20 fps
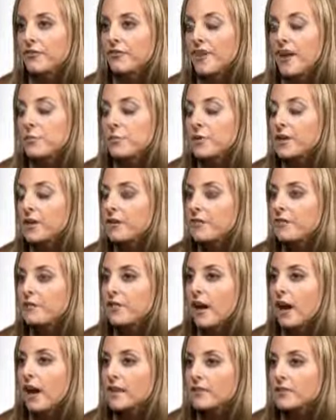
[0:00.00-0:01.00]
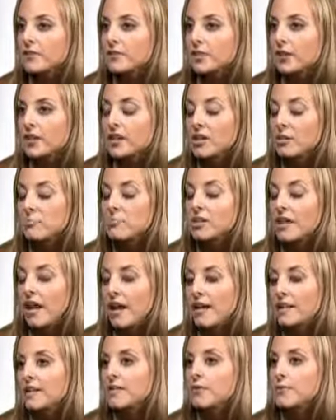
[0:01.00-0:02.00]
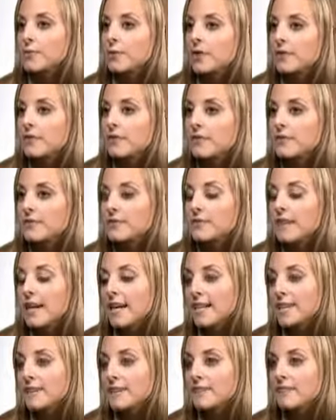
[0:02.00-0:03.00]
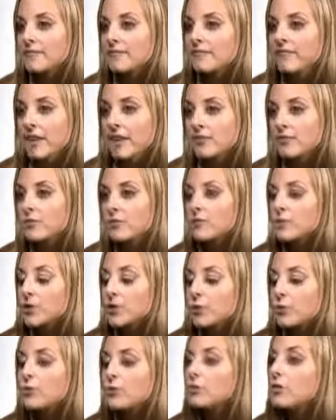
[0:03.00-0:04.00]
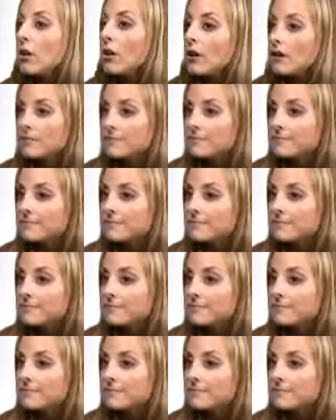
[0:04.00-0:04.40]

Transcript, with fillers: family and friends are in compliance with state, federal, and local law.